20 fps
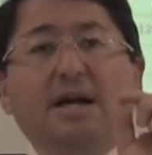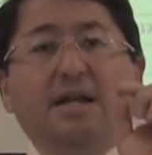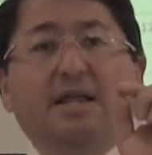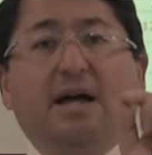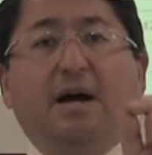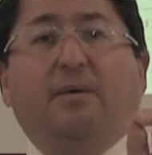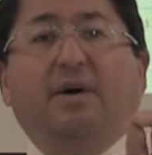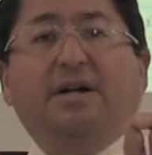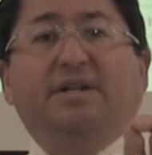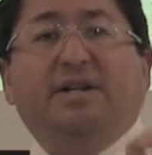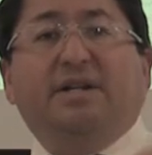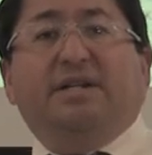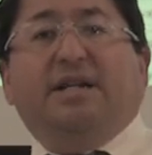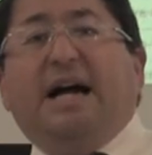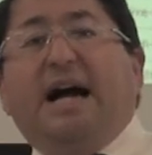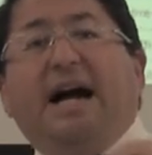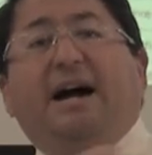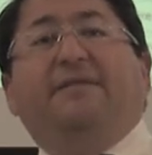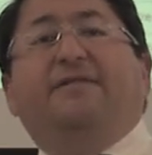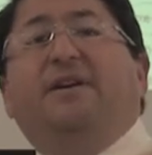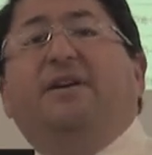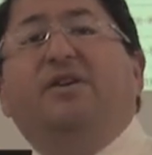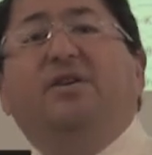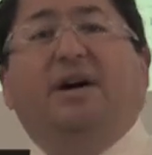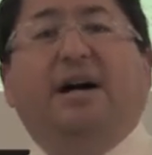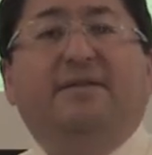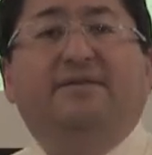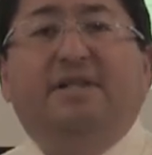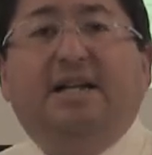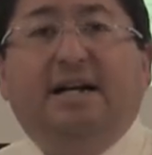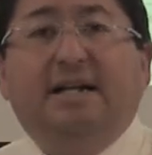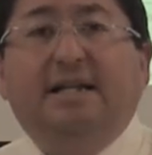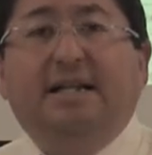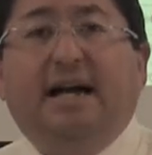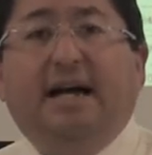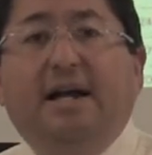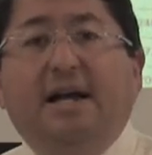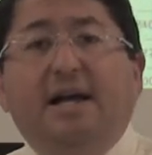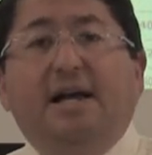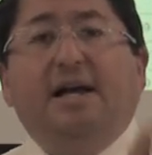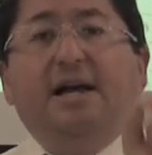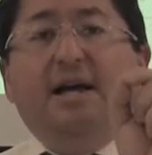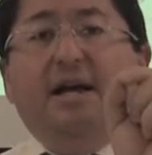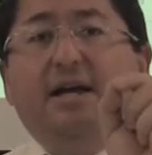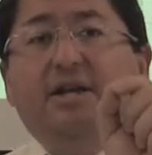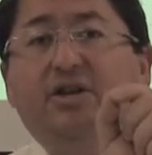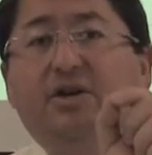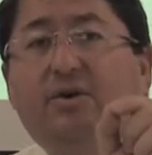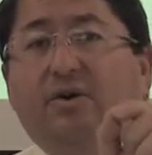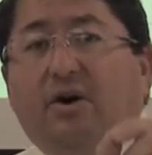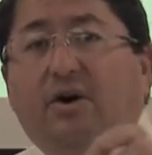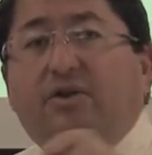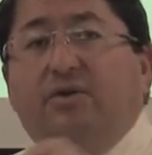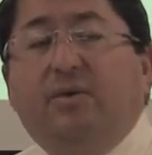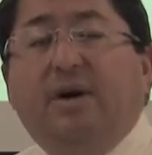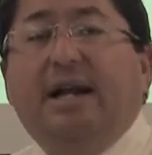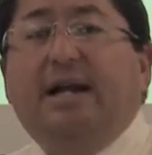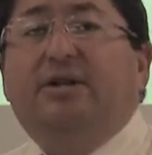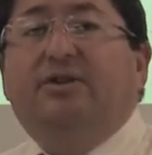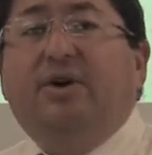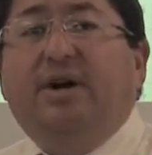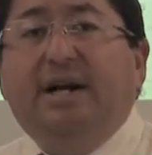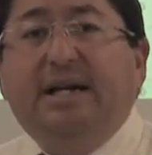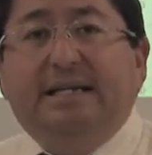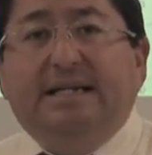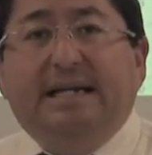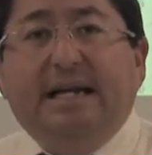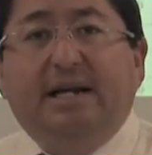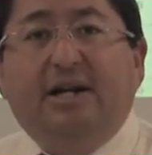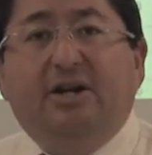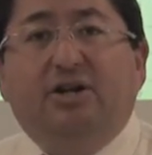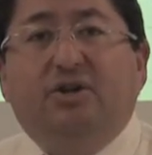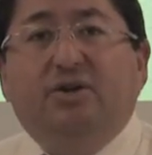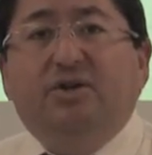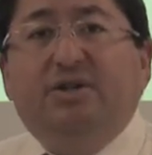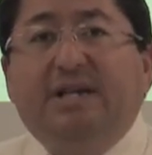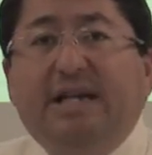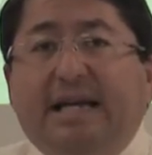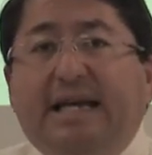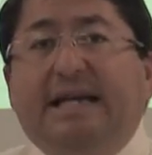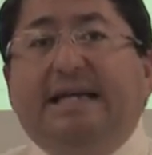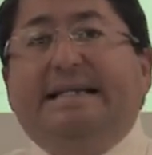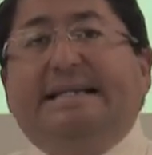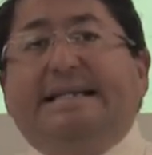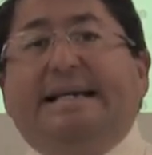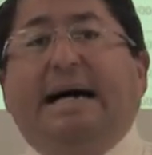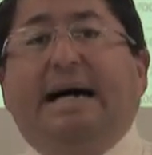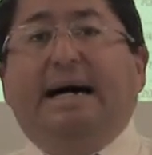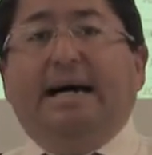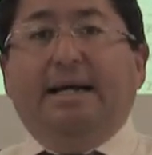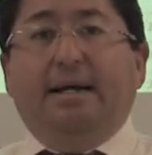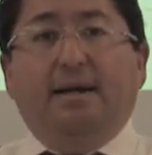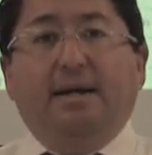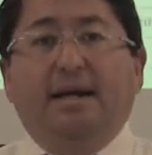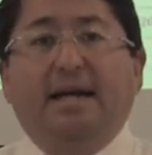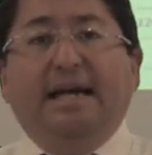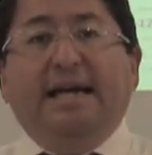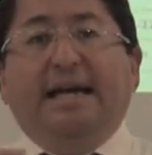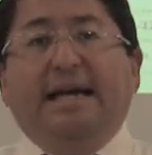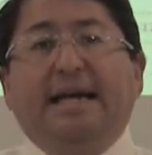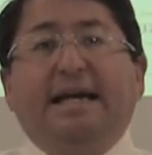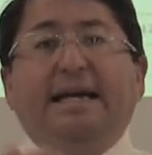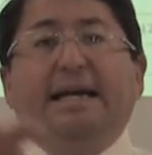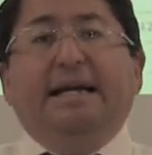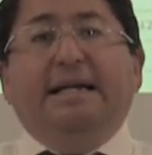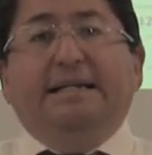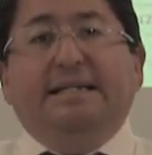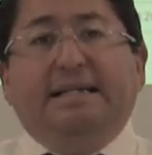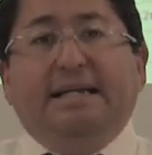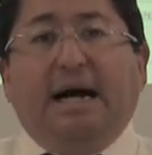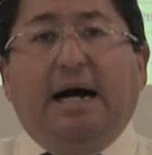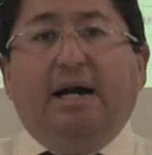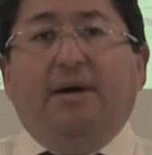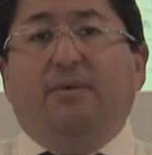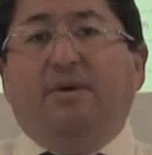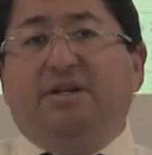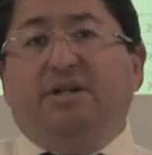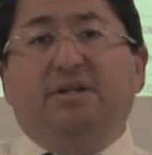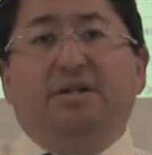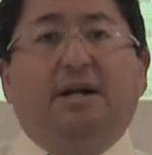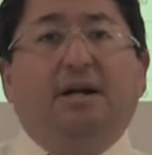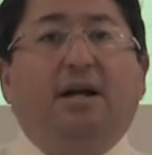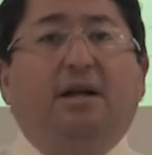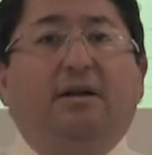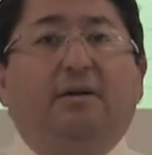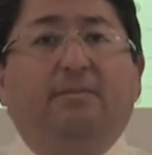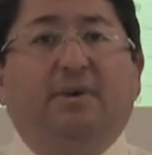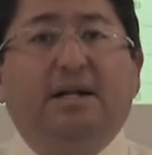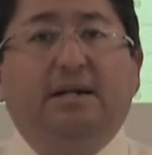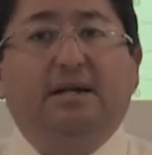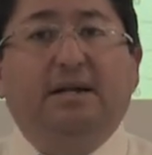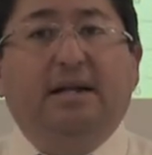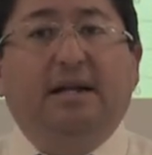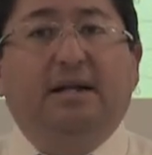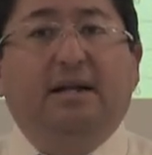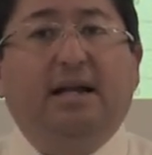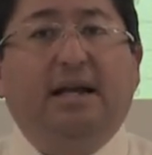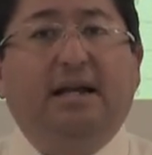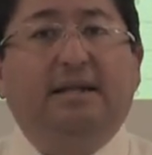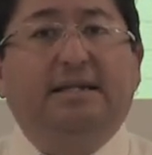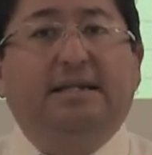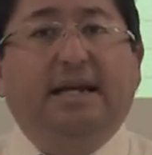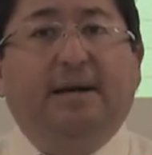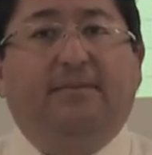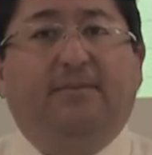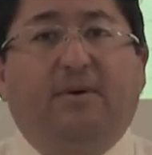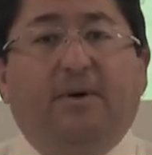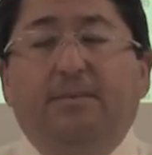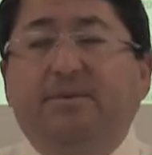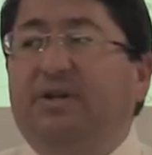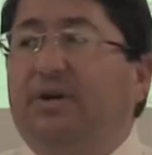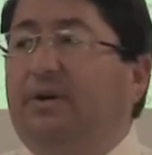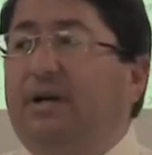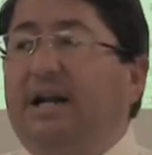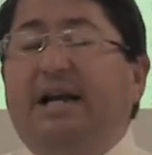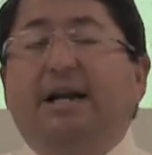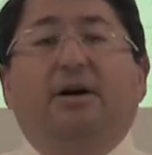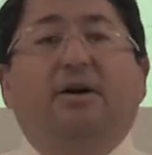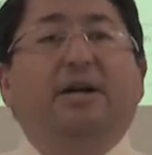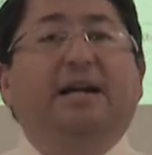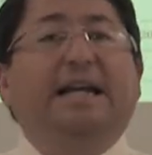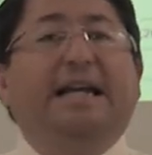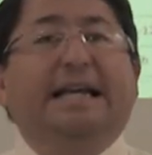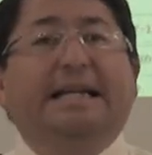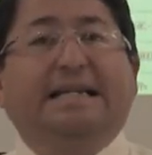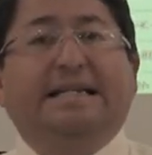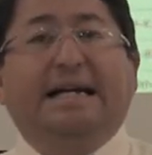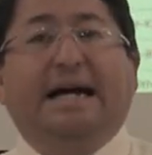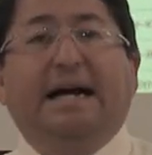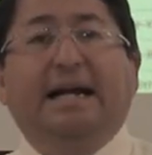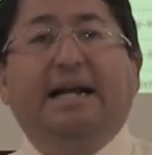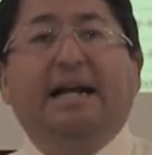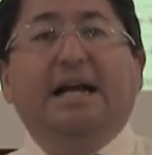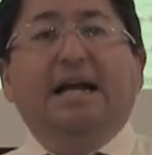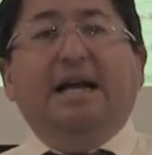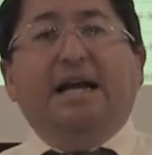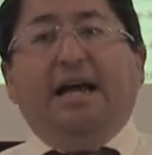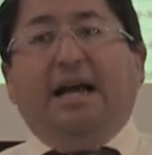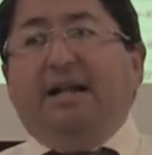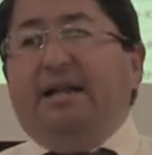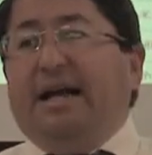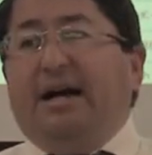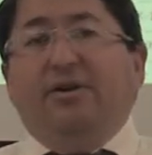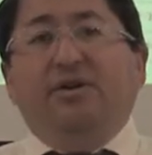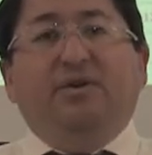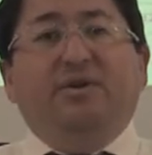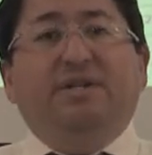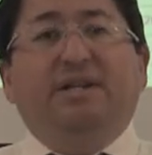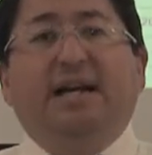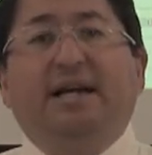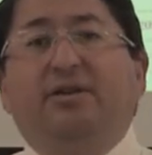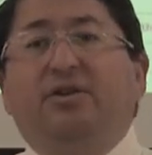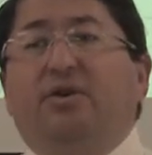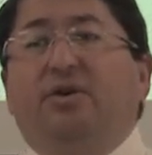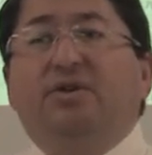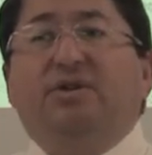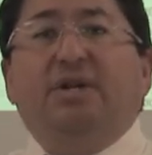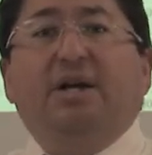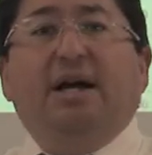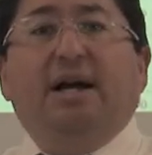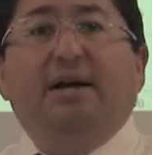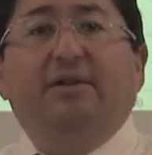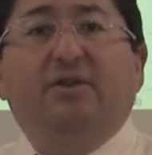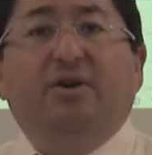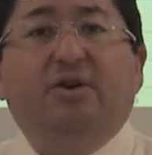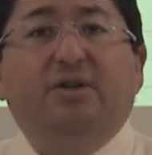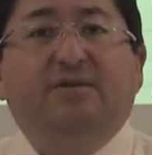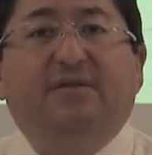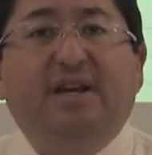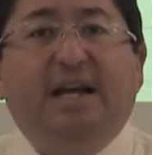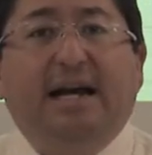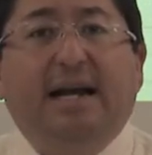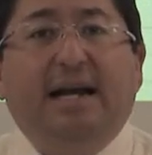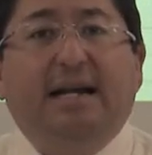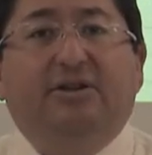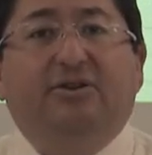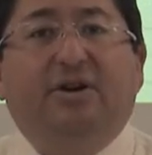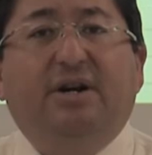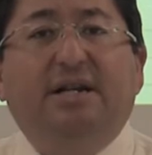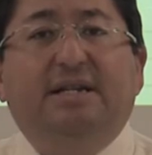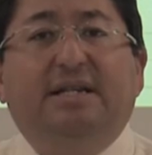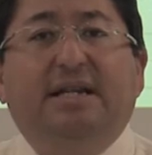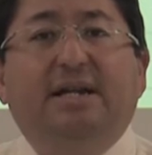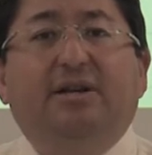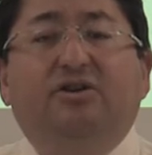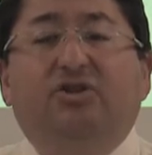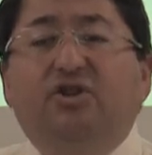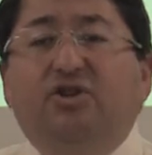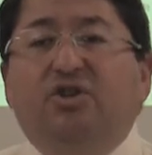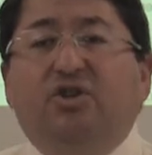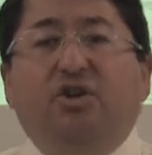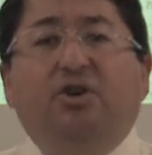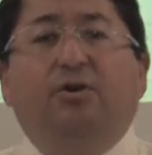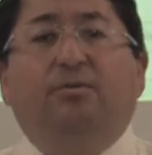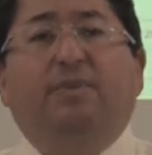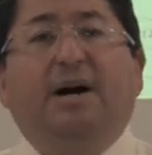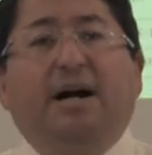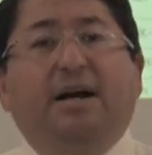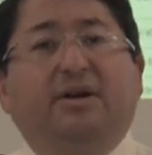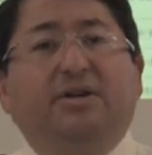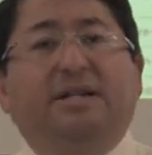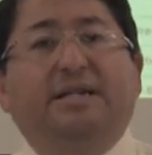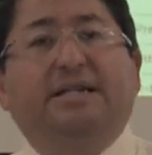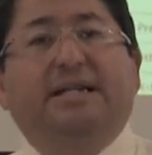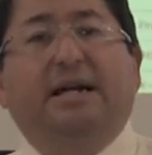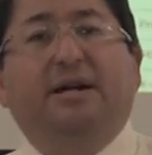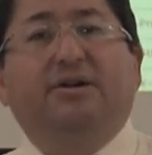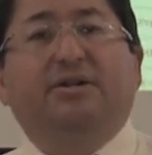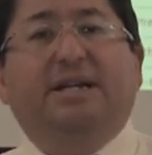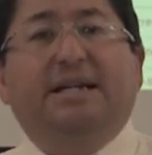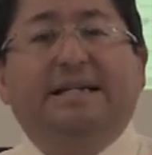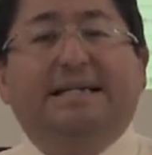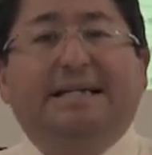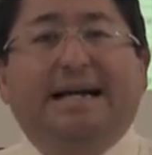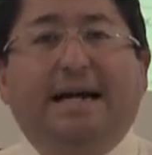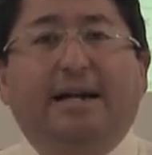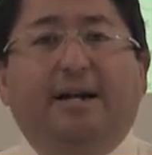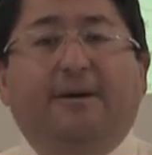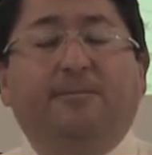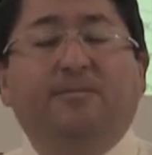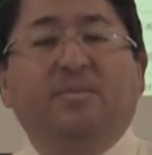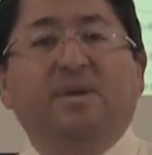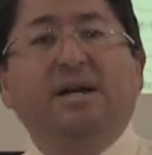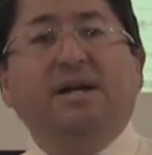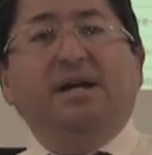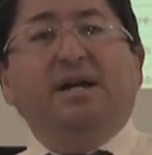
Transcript: Now what is After you have done that, you go to electronic signatures, e-sign, e-sign, which is another button in, in forms. You click on e-sign, and now you send those, those via electronic signatures so your buyers and sellers can sign them.